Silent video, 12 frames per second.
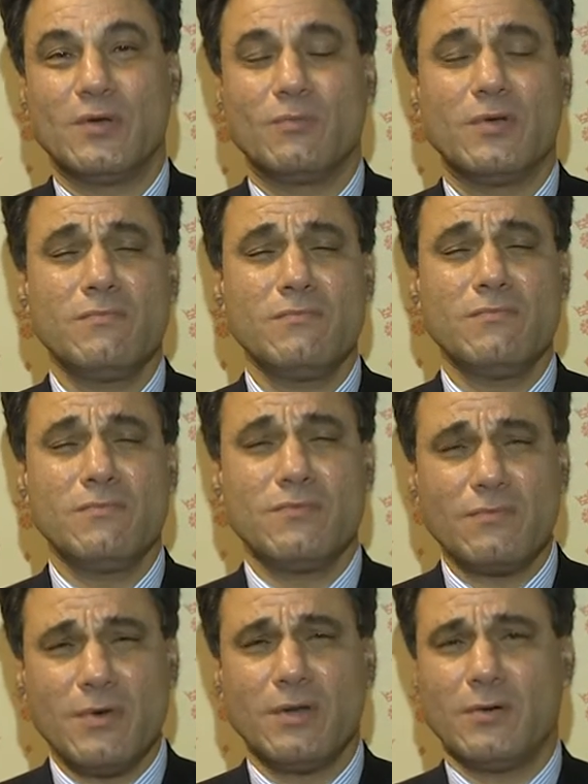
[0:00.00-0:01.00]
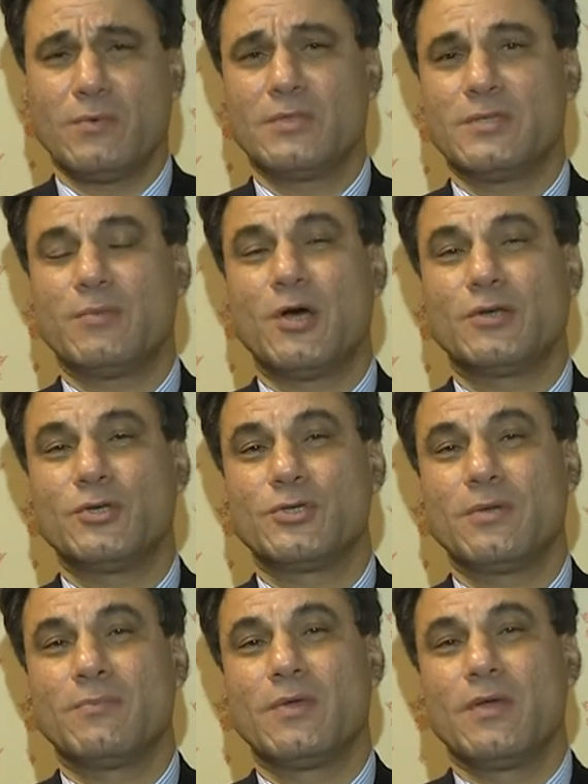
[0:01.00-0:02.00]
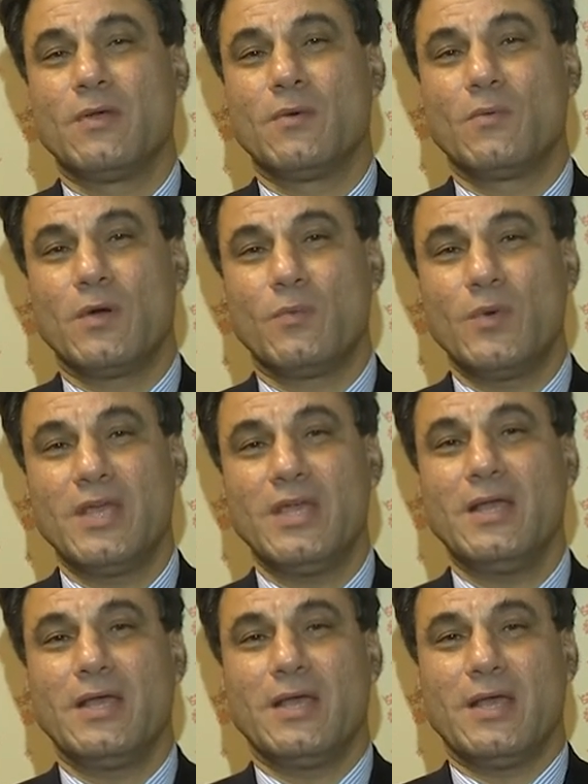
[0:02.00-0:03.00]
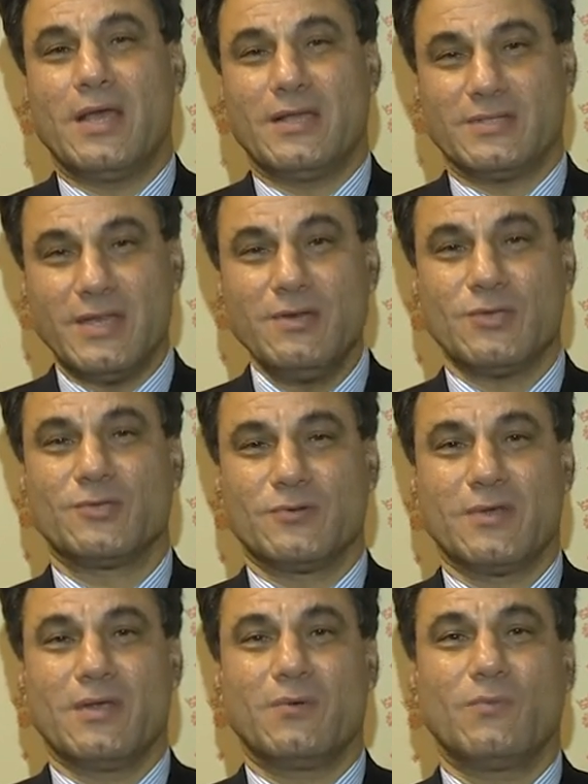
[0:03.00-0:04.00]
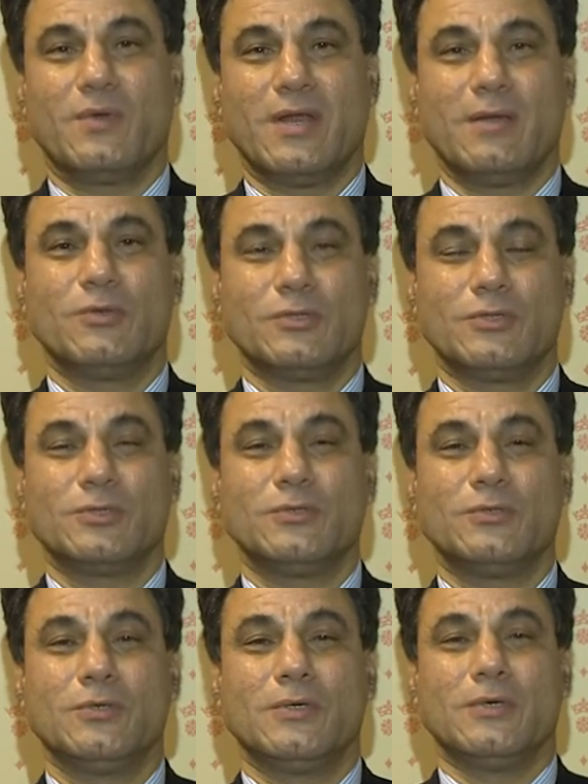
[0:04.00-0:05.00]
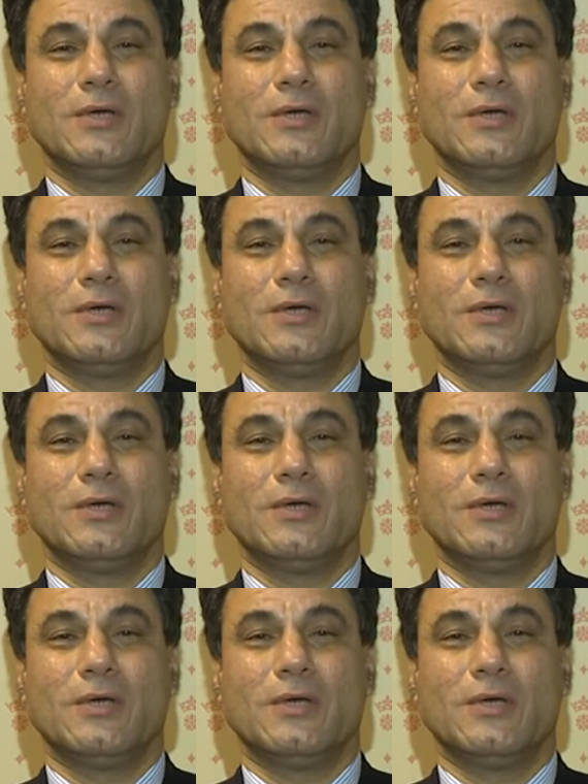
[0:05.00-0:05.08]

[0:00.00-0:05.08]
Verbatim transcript: And we're thrilled with this partnership where we as an industry were able to